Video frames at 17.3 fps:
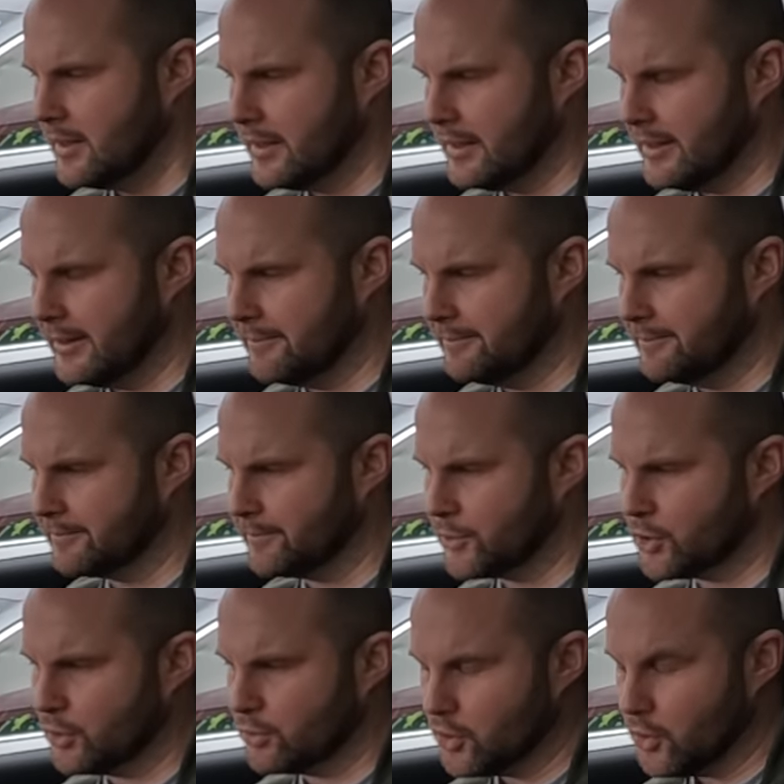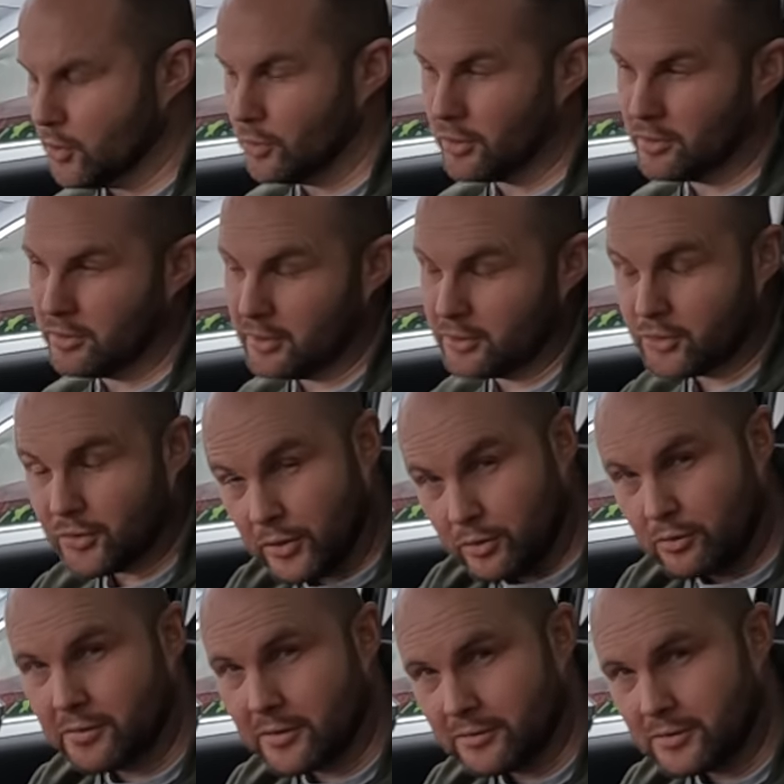Um, so 200, uh,
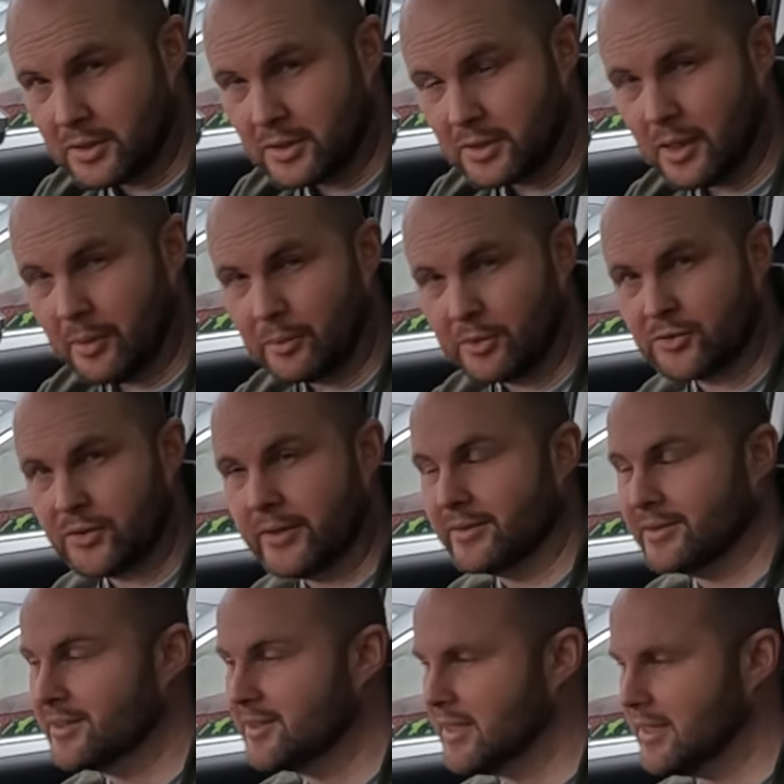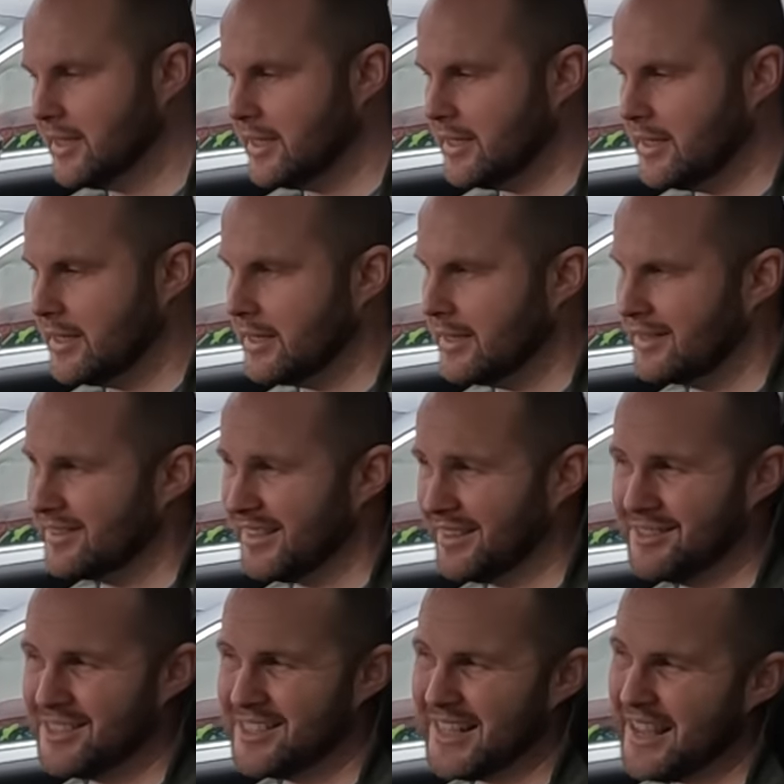350 kilometers around the city. Uh, they
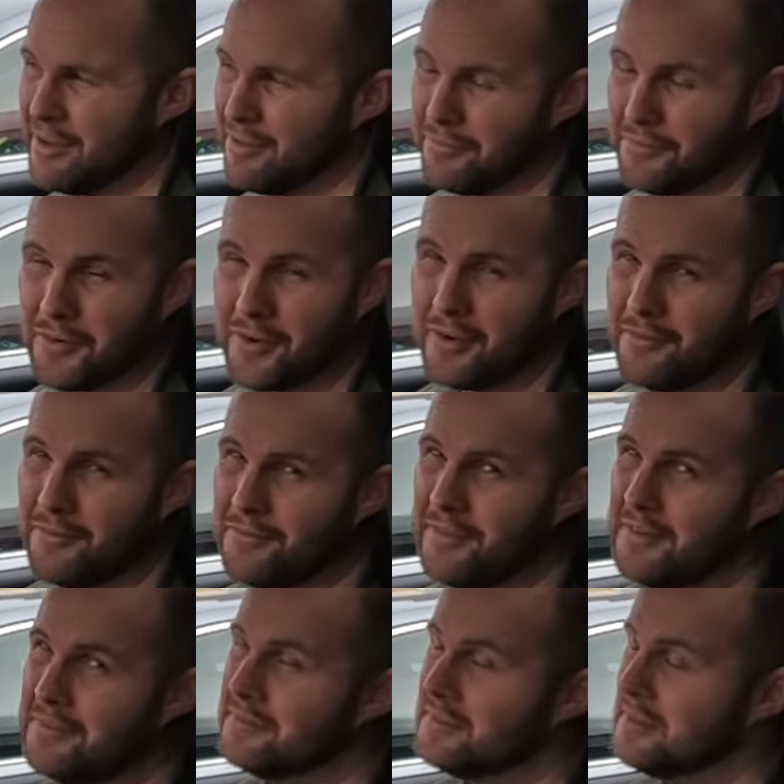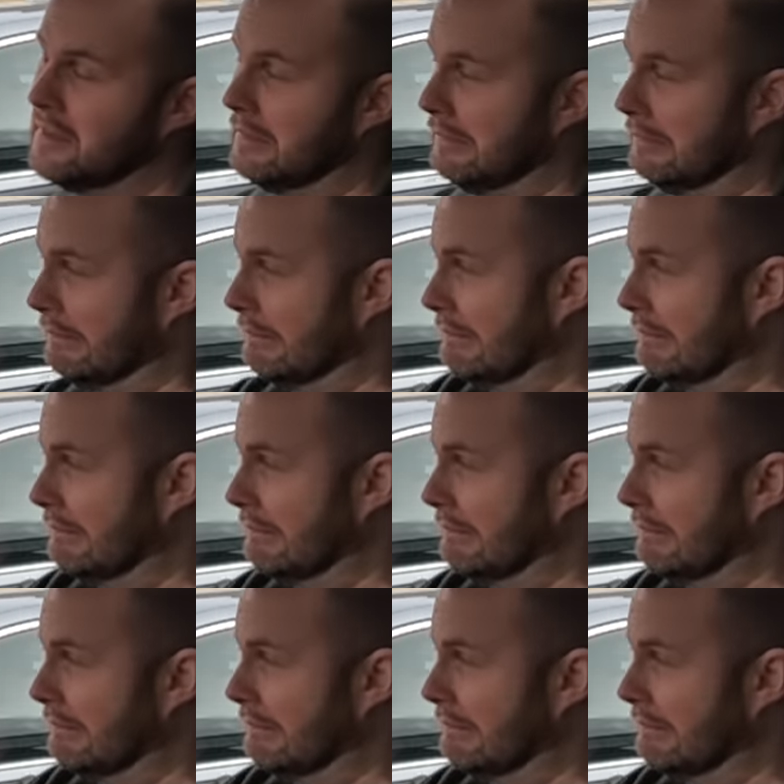say 550.